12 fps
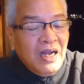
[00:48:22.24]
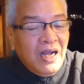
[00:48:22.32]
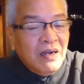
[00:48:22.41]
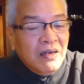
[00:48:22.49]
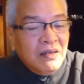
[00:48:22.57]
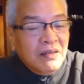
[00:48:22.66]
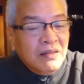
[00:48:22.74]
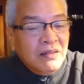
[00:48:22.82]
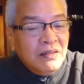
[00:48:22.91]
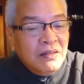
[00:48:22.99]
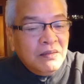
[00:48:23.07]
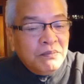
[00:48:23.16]
Ang
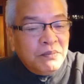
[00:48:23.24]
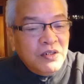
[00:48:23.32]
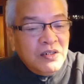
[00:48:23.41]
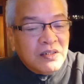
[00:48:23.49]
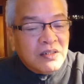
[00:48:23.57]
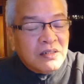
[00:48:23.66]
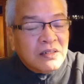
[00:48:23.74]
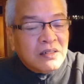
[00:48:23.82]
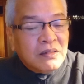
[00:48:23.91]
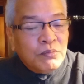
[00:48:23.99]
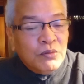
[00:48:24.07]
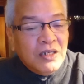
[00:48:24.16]
verse
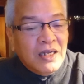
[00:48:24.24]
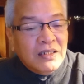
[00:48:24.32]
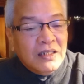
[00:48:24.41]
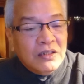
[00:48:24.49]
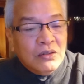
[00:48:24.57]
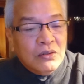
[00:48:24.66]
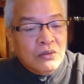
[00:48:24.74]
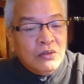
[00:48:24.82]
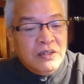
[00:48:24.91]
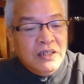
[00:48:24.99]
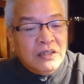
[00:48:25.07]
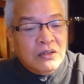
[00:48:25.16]
po natin tungkol
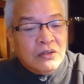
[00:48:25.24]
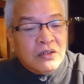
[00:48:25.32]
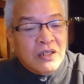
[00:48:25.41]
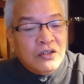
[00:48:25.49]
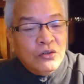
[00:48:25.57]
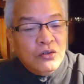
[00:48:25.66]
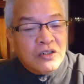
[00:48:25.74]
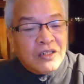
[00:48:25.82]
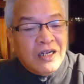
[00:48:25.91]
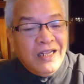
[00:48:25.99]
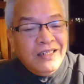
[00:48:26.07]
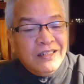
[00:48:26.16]
dito sa choose
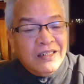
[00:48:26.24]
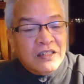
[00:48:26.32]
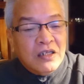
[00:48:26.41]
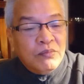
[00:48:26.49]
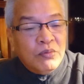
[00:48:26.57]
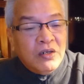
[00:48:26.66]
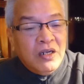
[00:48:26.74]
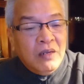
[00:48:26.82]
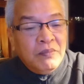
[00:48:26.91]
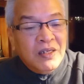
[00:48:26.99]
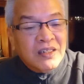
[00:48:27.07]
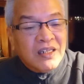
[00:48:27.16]
kindness and
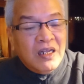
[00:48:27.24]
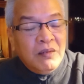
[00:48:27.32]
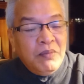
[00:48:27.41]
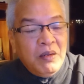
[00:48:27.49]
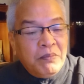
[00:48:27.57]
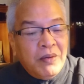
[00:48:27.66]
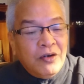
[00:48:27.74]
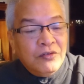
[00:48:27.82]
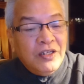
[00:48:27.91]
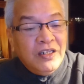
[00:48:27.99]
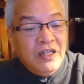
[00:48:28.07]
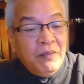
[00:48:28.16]
forgiveness can be found
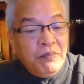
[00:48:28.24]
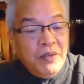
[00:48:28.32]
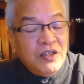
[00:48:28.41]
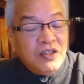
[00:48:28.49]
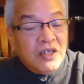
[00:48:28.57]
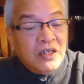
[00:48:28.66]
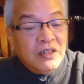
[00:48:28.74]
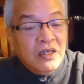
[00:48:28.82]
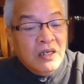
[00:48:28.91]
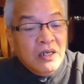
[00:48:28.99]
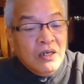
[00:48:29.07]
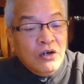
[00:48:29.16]
in Ephesians
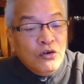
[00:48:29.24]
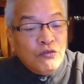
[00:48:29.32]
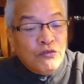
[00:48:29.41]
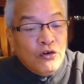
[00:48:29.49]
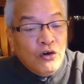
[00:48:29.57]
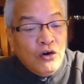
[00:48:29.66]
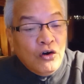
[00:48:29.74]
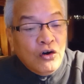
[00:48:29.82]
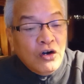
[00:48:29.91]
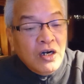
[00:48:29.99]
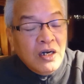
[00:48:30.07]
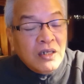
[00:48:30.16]

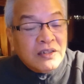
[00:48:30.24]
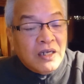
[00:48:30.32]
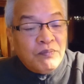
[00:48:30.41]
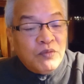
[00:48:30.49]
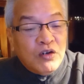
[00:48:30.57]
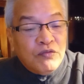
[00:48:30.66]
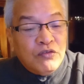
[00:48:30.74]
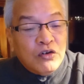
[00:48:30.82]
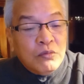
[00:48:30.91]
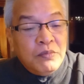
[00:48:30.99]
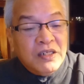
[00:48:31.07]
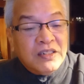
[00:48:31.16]
4, chapter
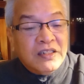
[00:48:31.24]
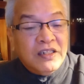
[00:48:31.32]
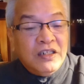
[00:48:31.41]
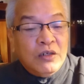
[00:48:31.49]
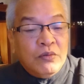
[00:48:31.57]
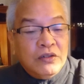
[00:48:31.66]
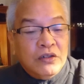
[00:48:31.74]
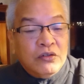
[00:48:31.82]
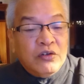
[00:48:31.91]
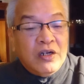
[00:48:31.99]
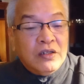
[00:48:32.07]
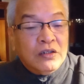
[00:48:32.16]
4, verse 31 to
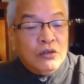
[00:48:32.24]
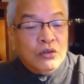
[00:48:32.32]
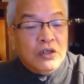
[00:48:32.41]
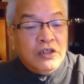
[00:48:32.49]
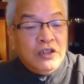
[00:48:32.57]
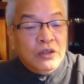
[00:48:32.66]
32.